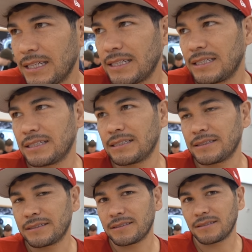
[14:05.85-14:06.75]
of different
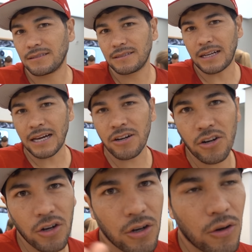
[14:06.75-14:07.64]
phones. I don't
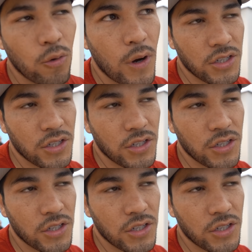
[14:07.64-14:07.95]
White. know